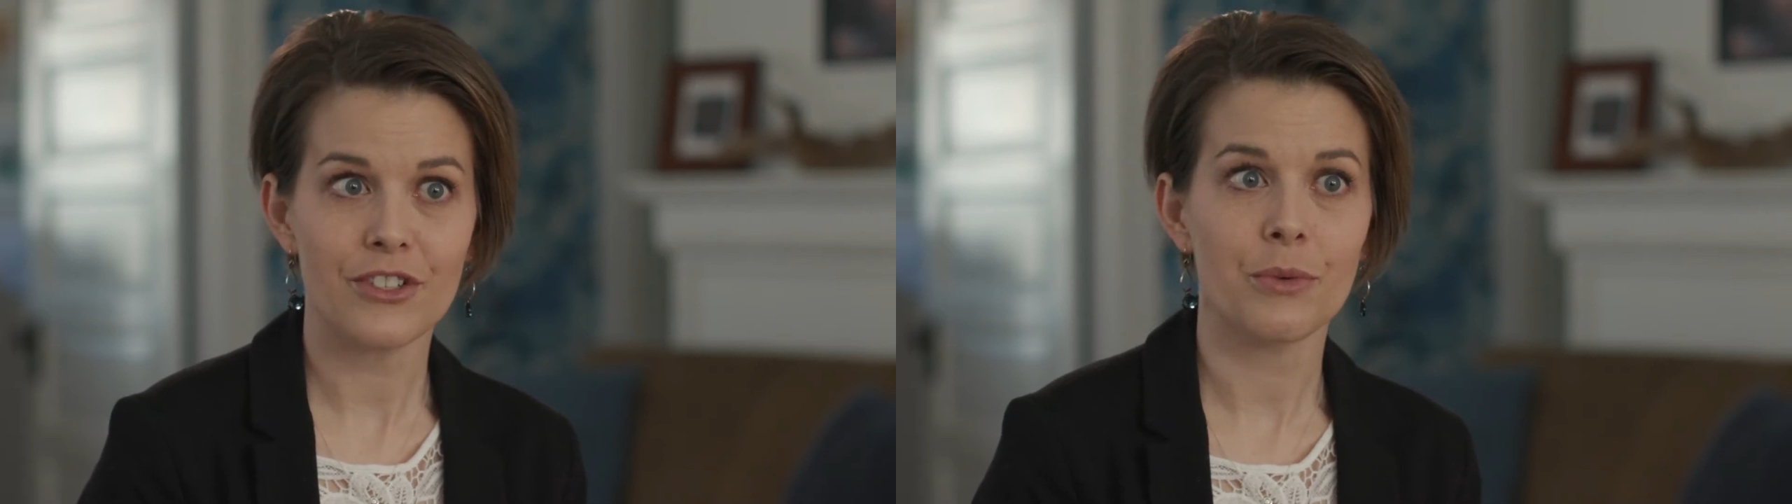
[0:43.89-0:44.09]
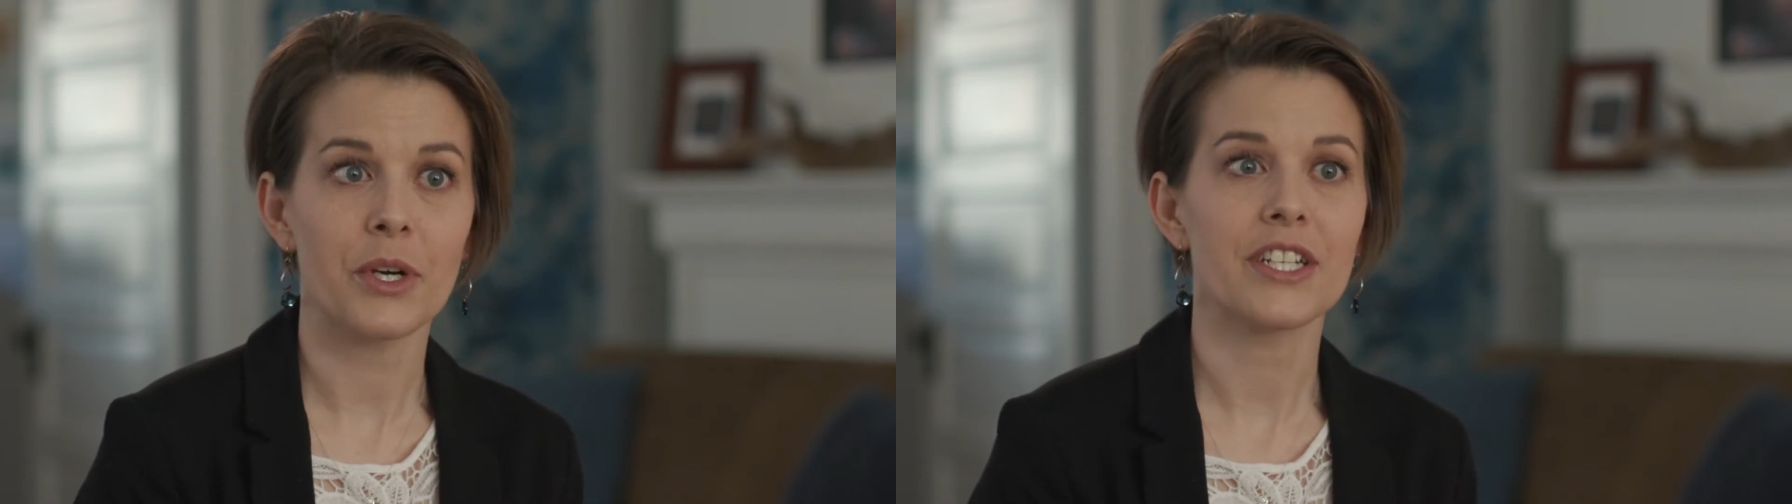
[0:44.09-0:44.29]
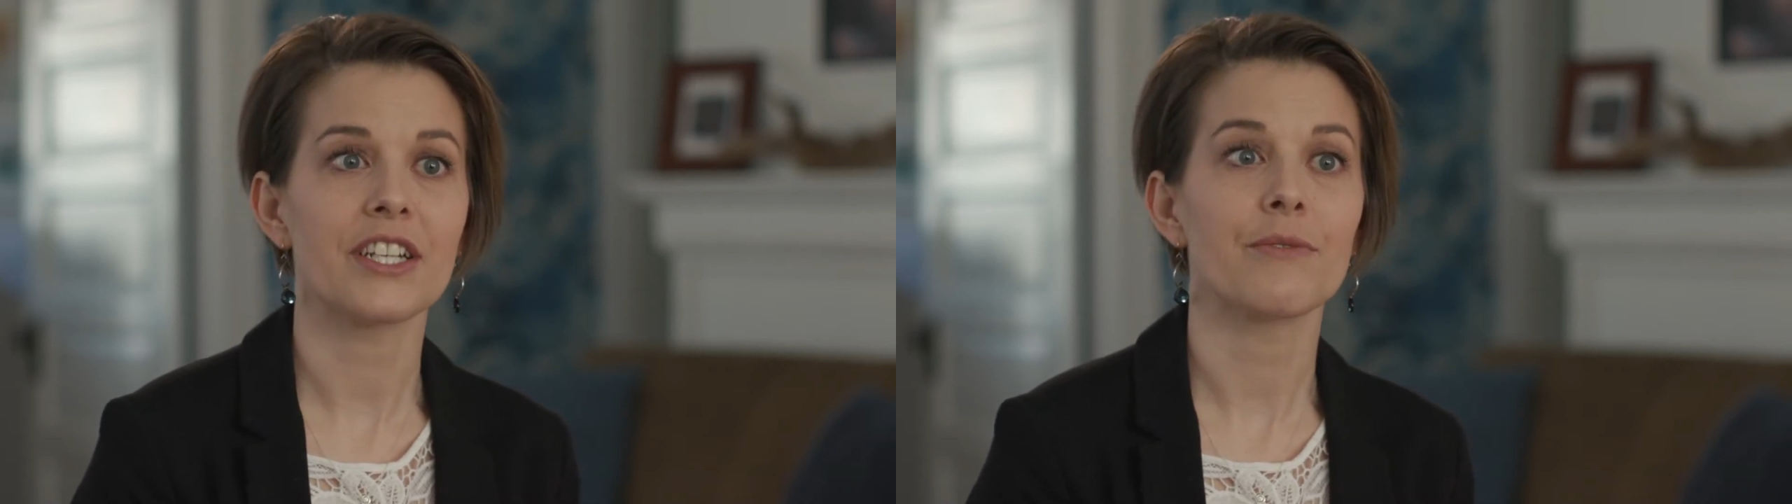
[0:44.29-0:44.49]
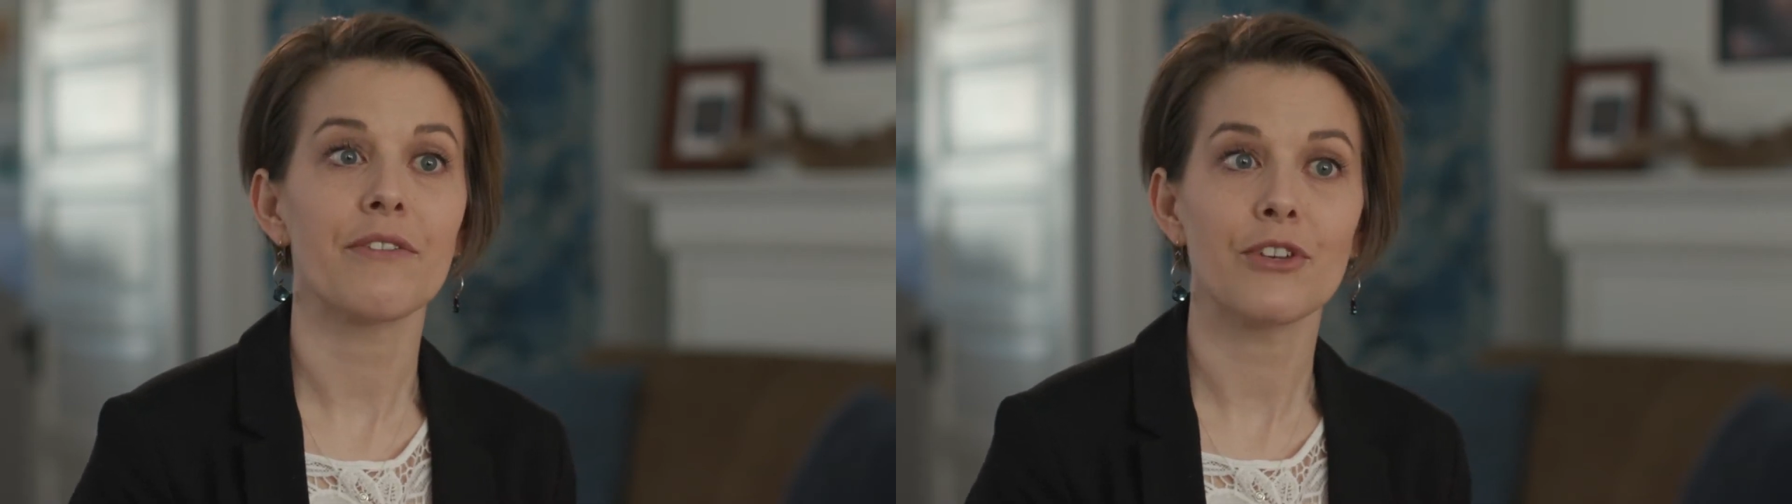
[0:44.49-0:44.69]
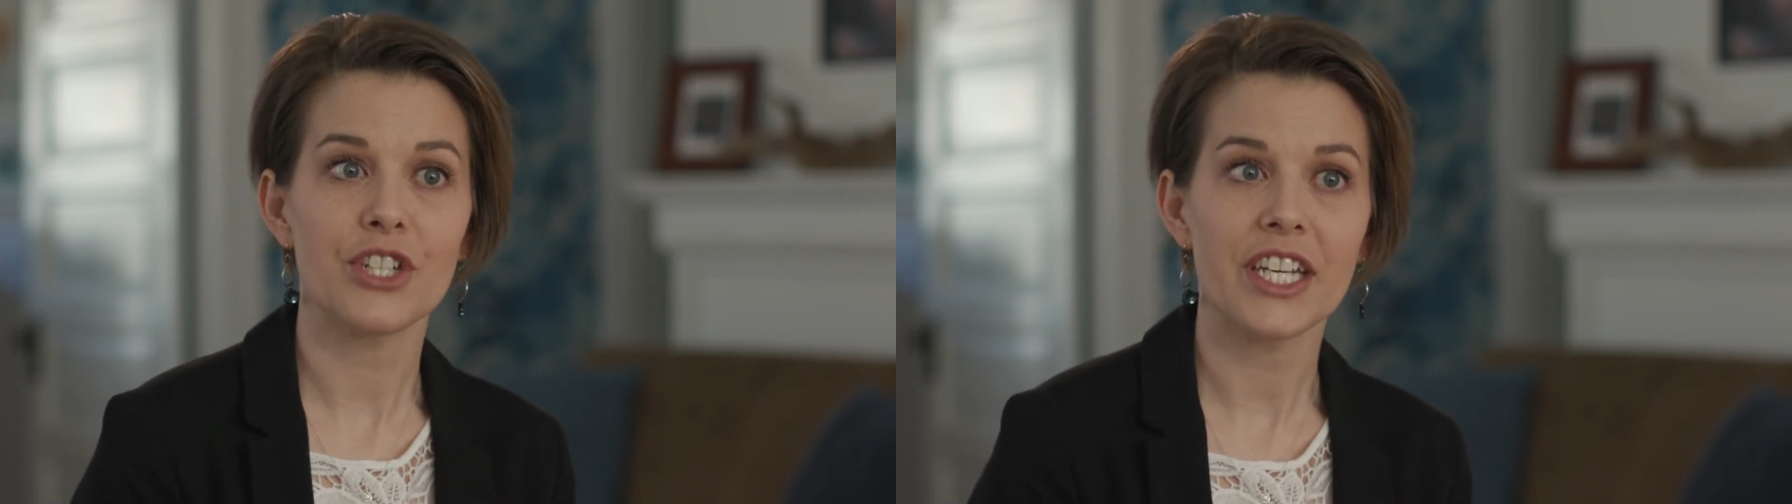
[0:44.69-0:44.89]
She worked in a
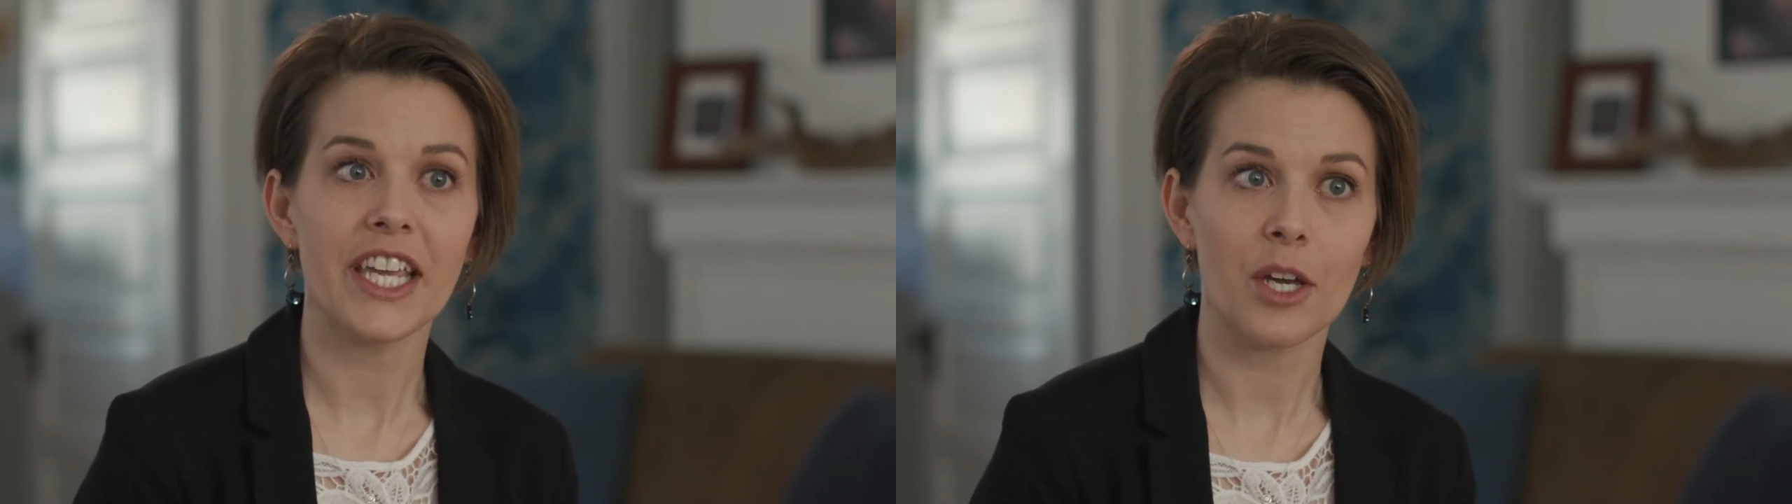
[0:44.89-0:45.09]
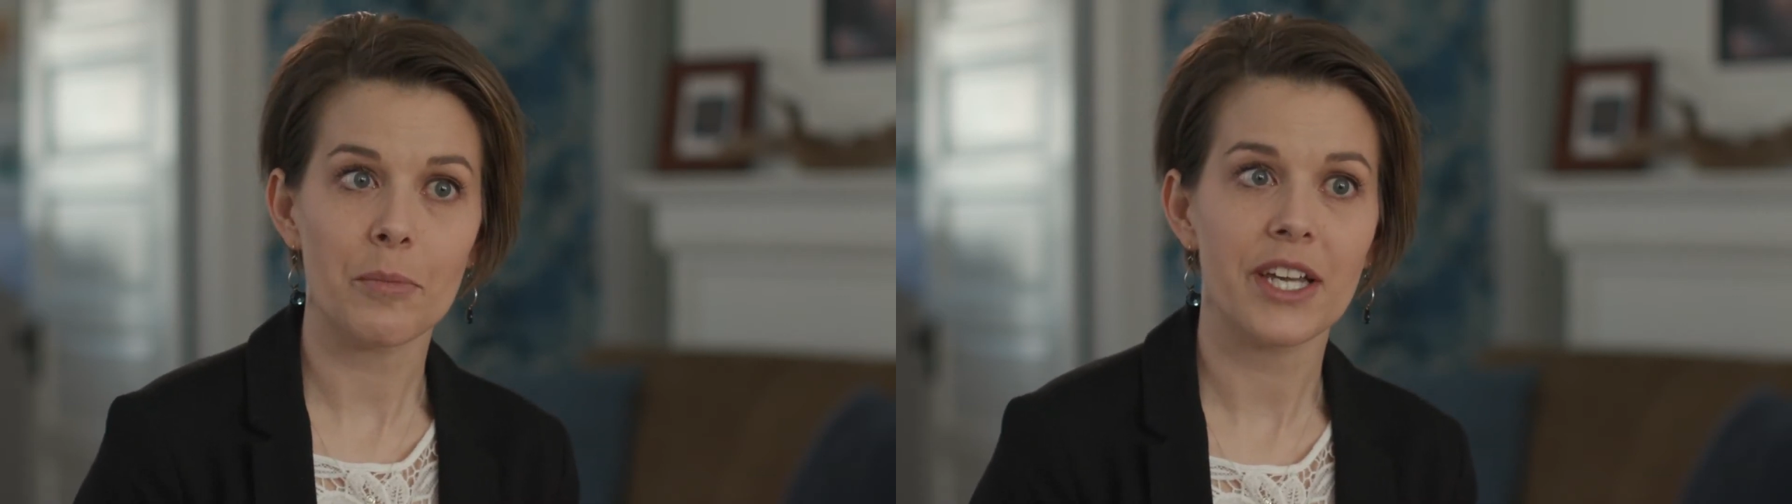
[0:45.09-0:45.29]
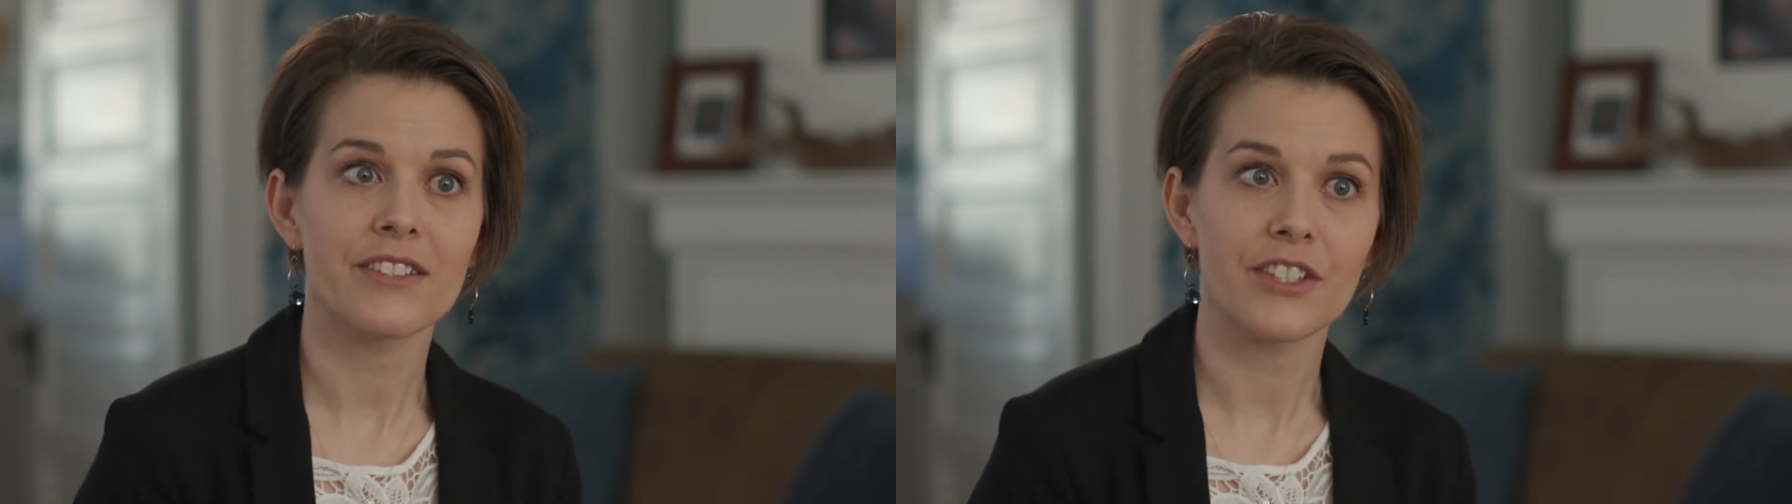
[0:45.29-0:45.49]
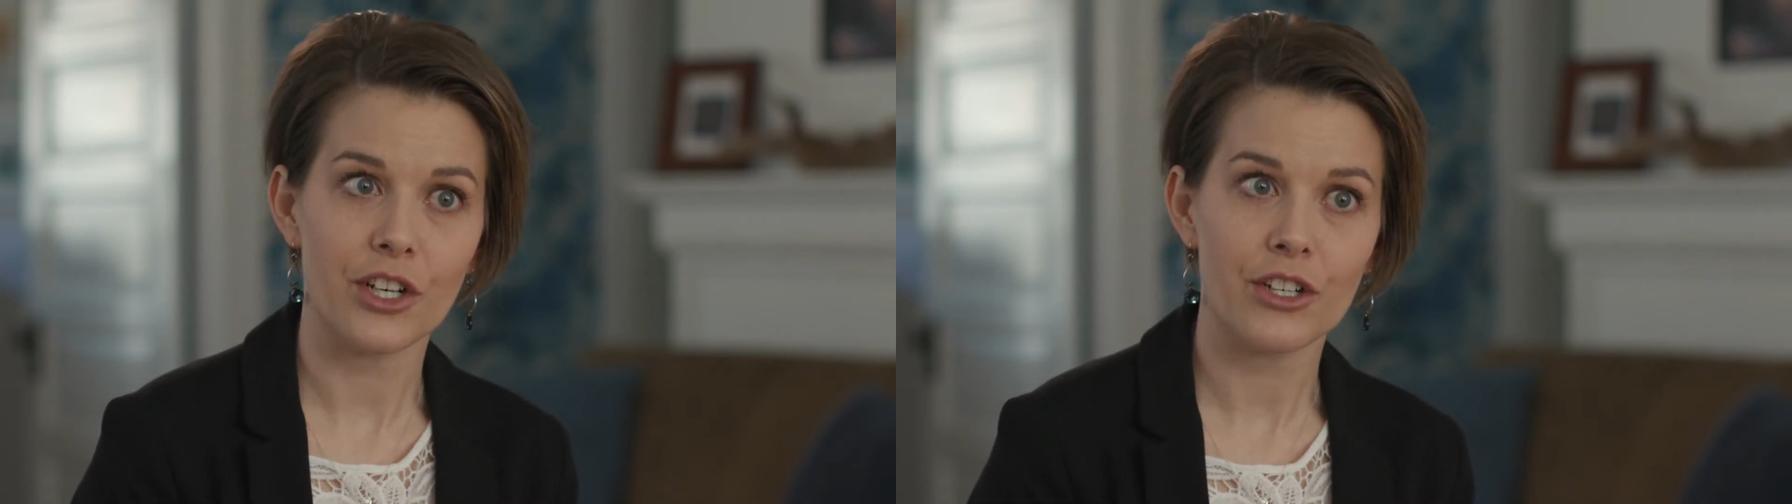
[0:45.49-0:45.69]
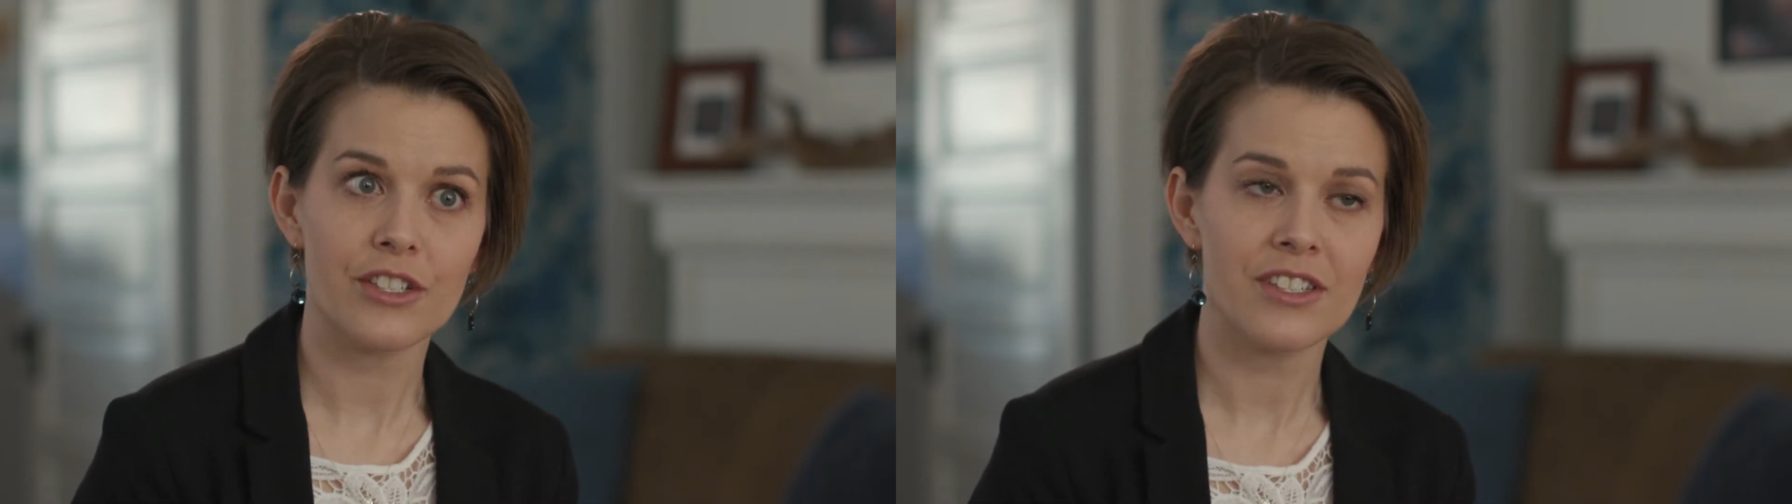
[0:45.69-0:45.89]
refugee camp as a
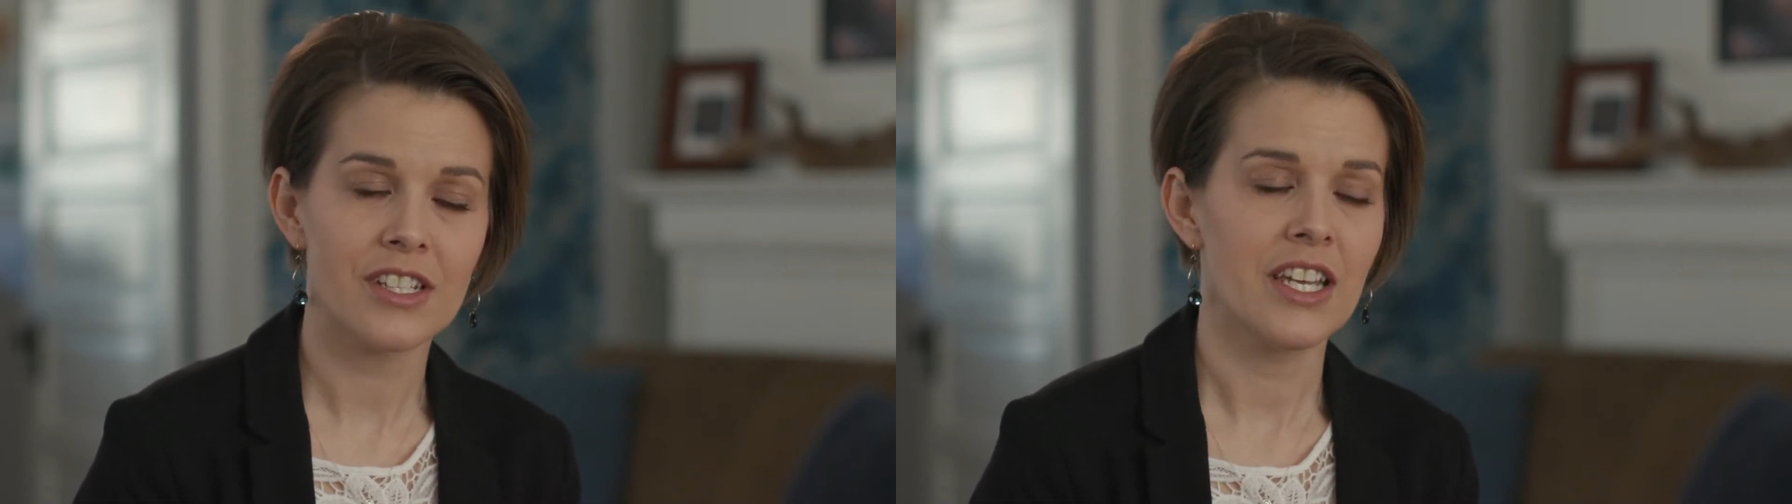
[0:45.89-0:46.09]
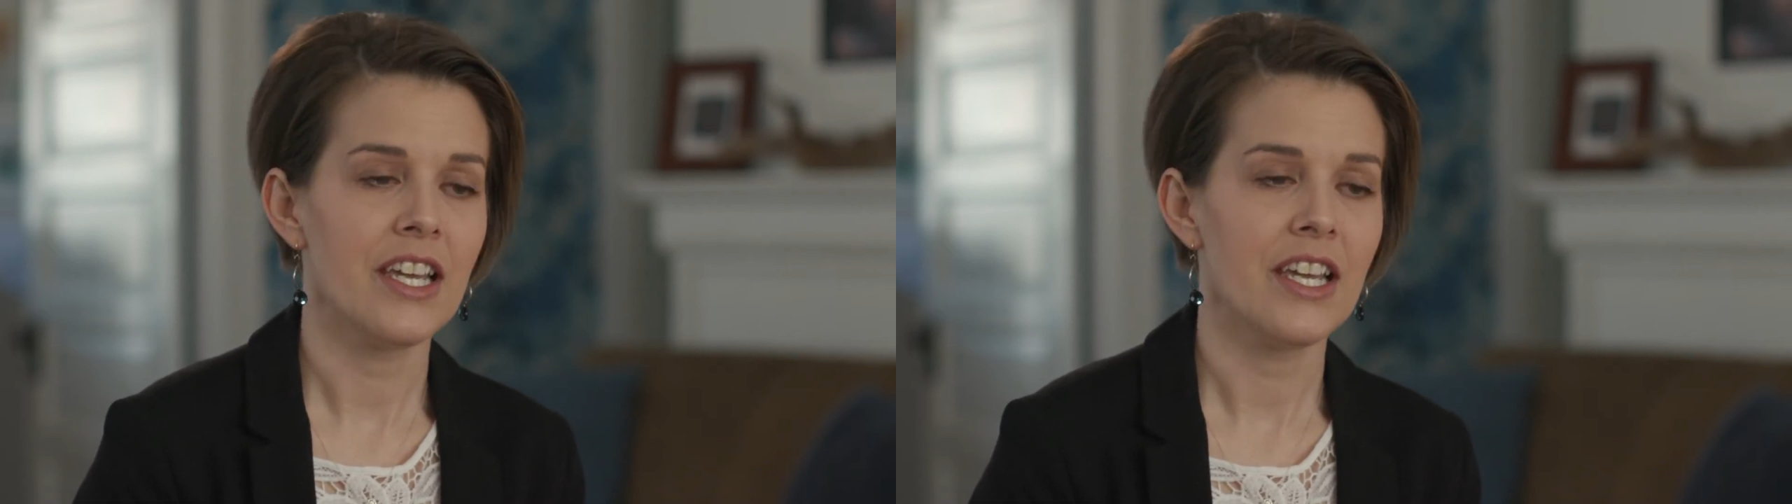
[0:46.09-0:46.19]
nurse,